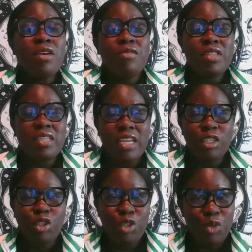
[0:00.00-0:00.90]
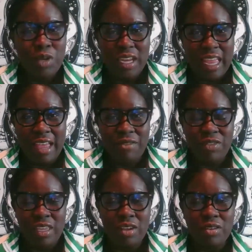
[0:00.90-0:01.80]
for the next 2.5
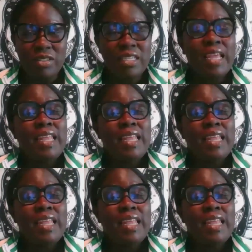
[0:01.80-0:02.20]
years.